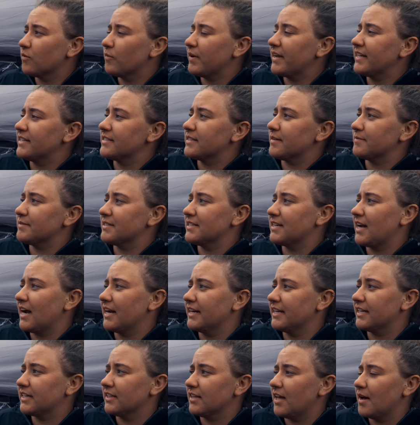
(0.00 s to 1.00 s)
winds up to
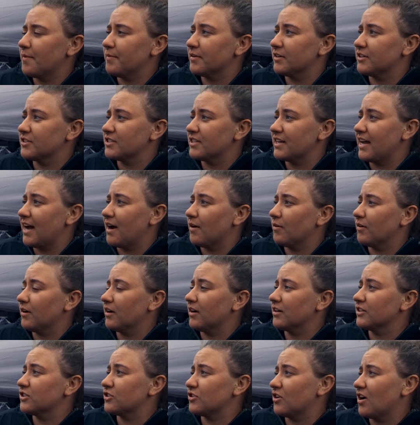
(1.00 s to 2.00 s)
90 kilometers an
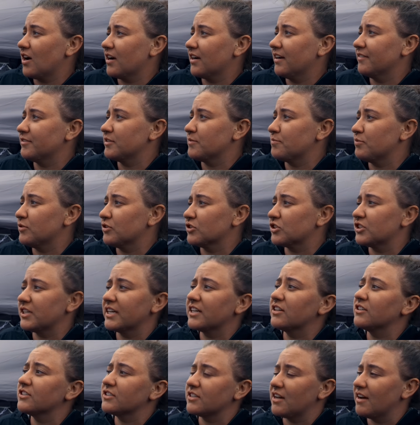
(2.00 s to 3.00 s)
hour, strong enough to pull
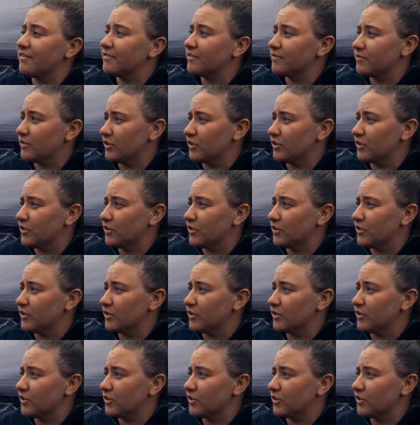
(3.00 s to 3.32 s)
shingles off of